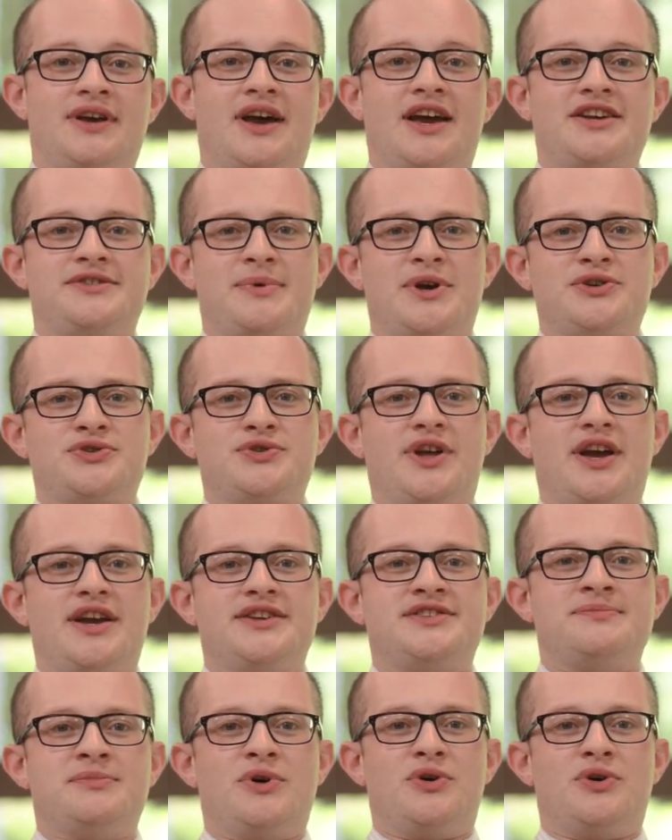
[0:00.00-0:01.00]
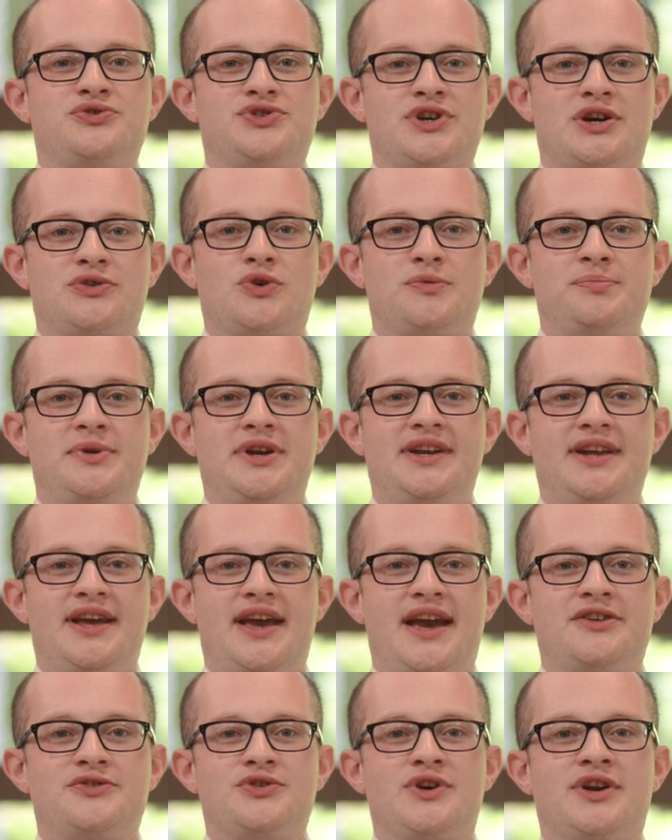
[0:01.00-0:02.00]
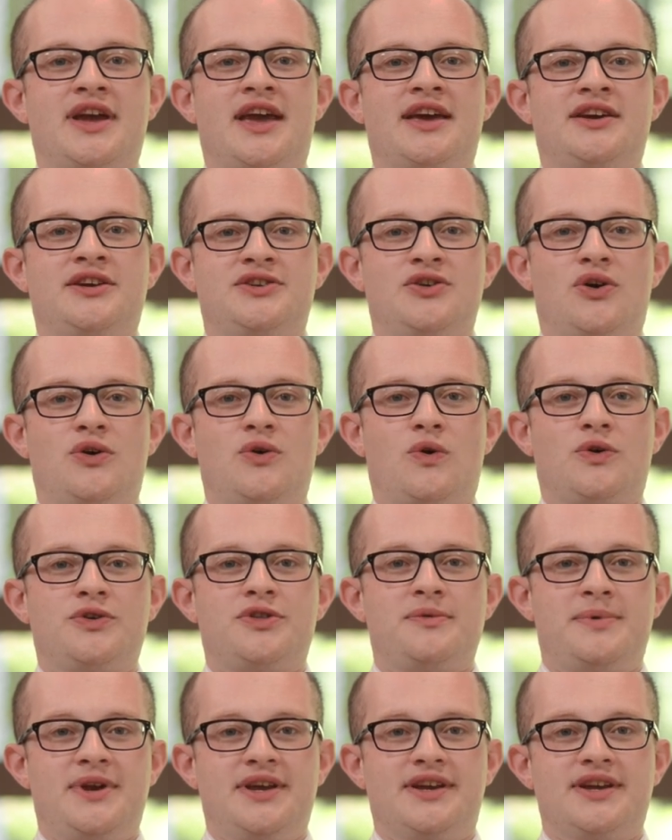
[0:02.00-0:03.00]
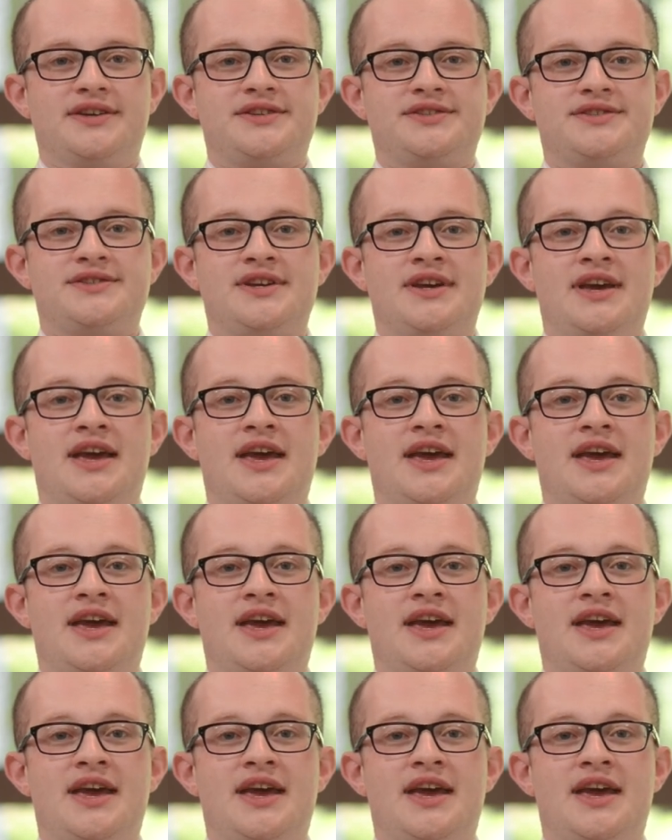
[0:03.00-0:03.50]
I specialize in general pediatric and adult orthopedics